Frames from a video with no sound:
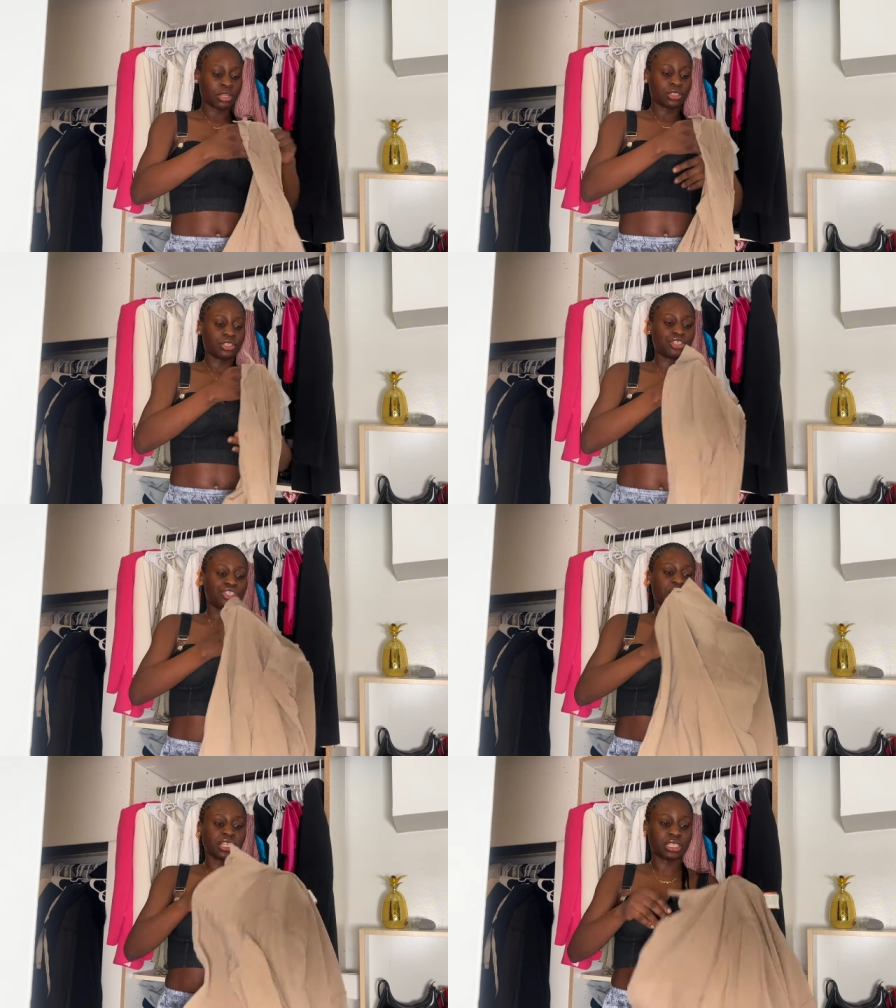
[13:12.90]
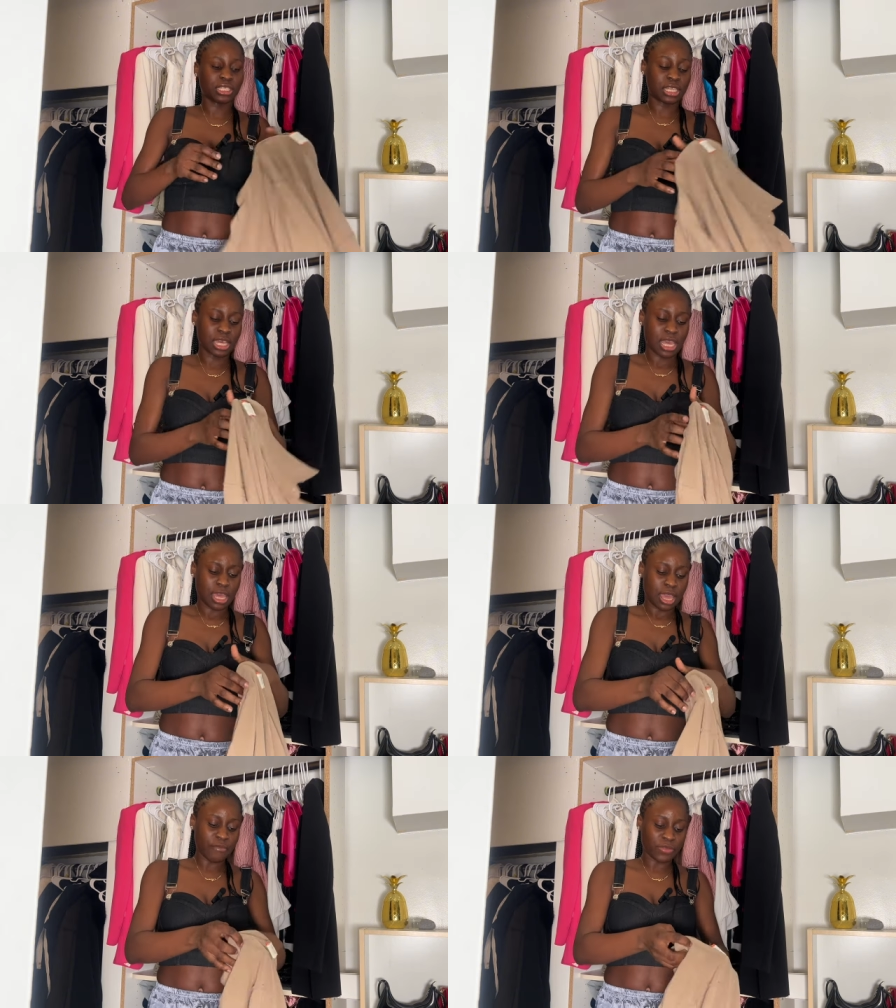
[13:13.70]
This shirt.
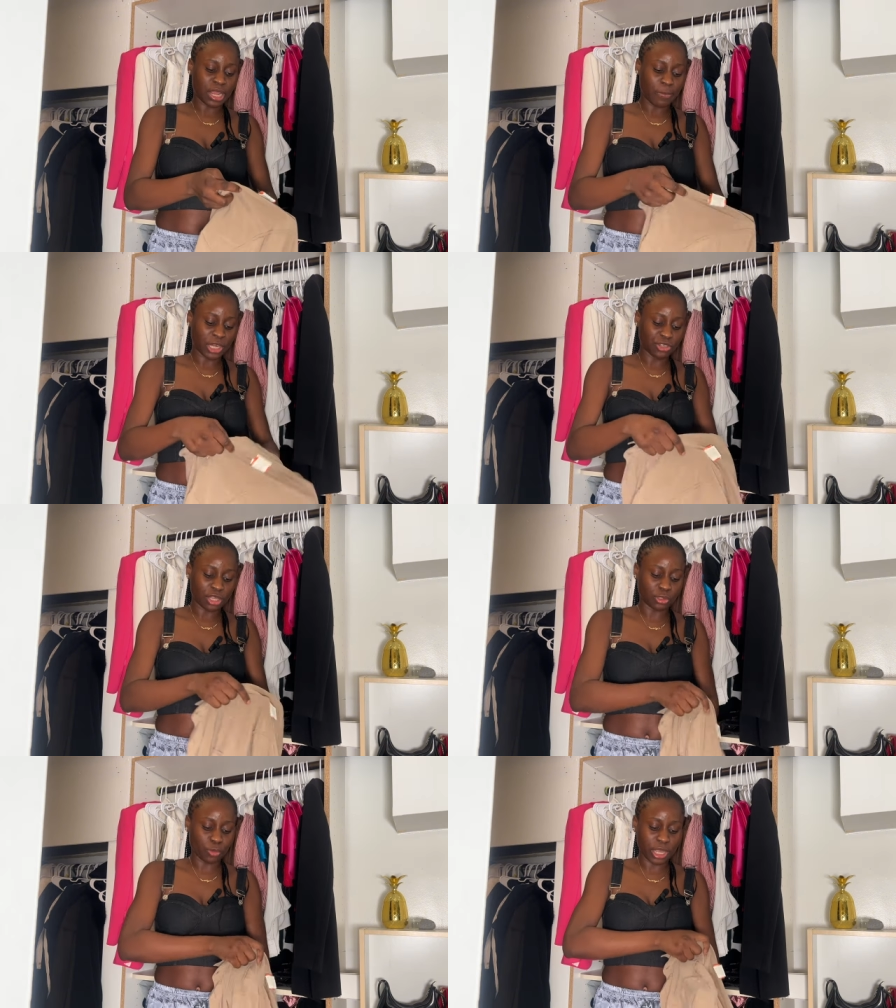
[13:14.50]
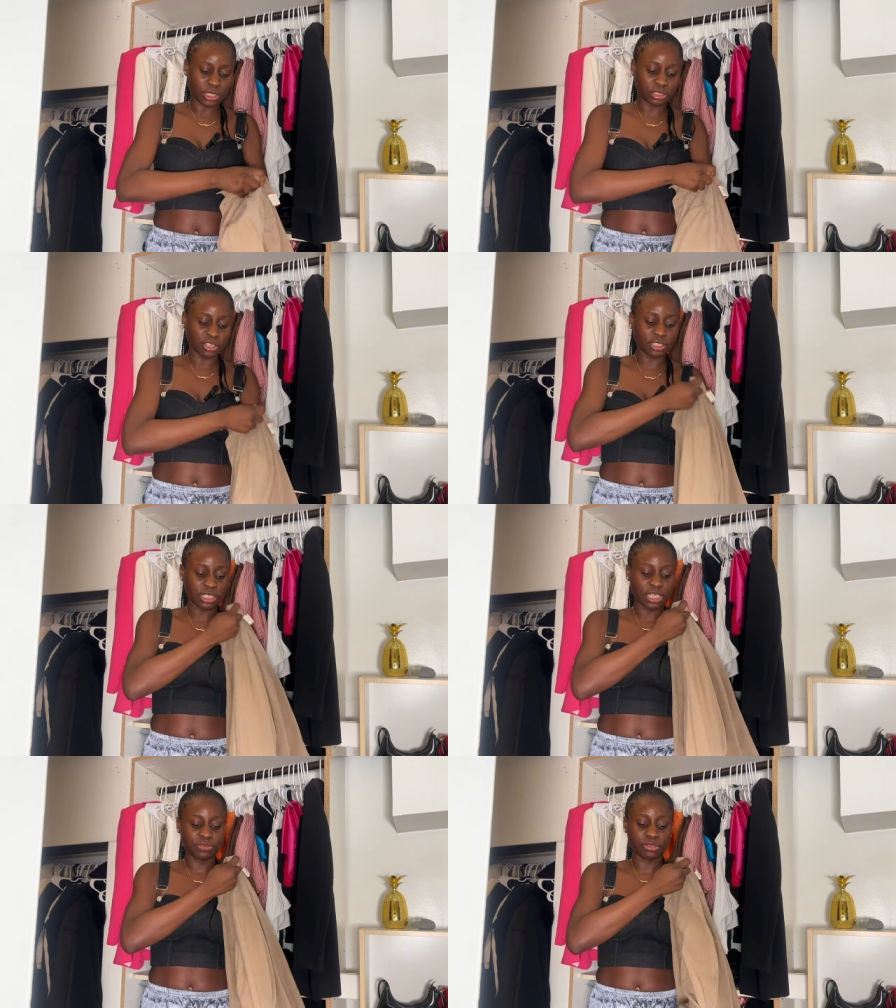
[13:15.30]
Every time I try to wear it, it just
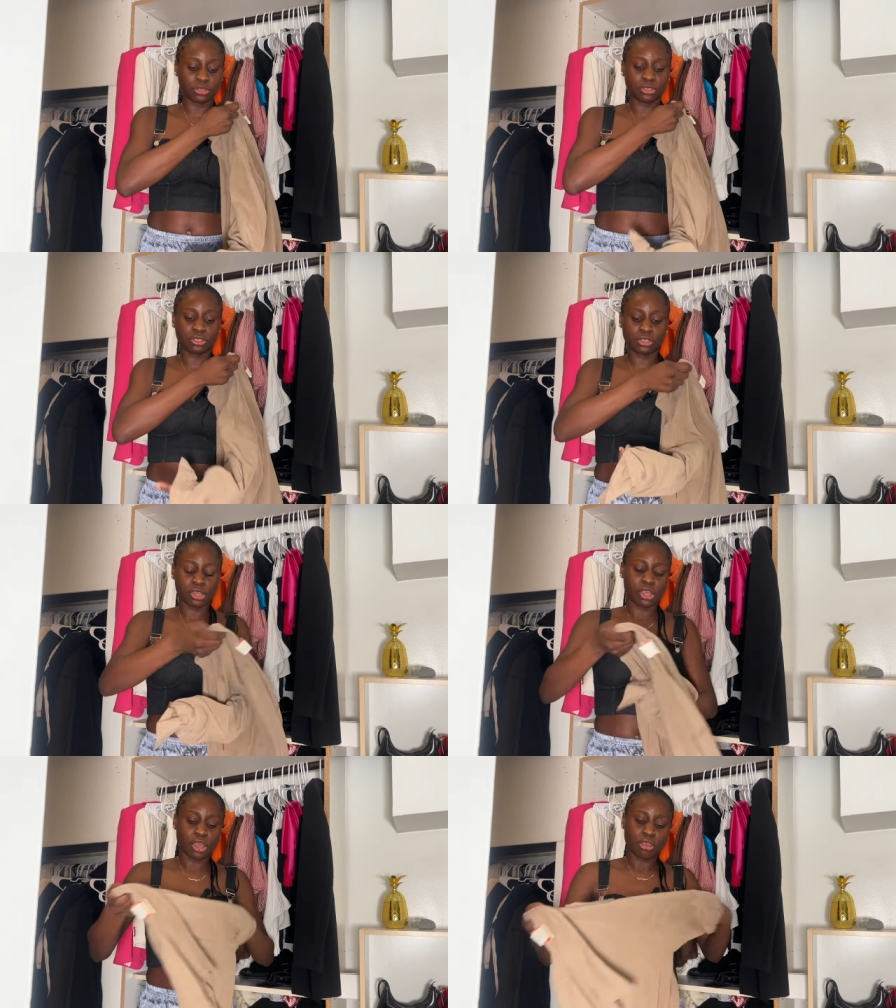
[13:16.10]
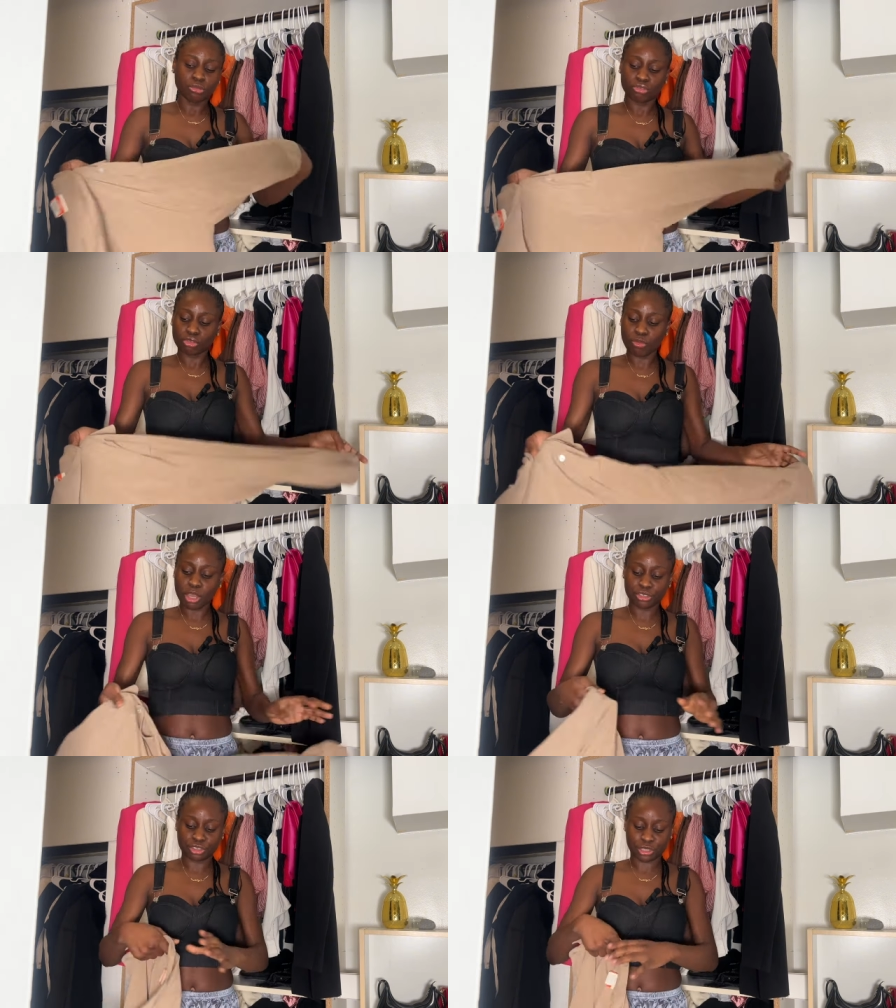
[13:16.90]
gives too
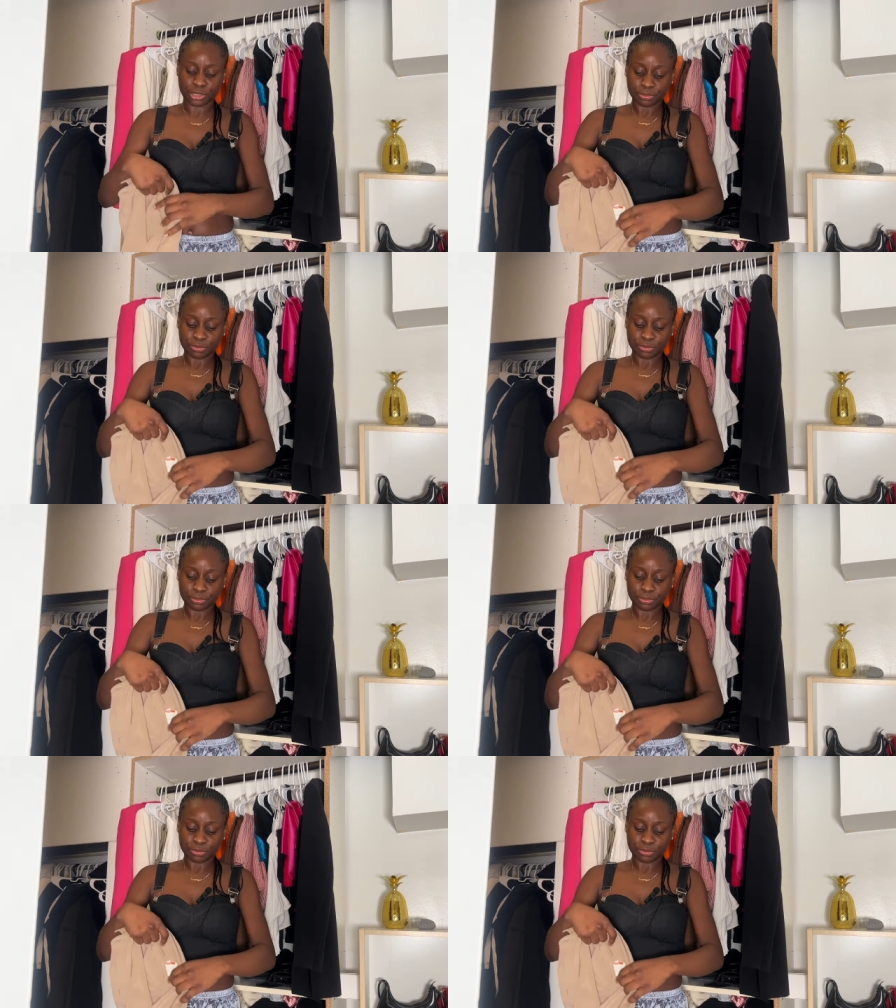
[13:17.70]
much.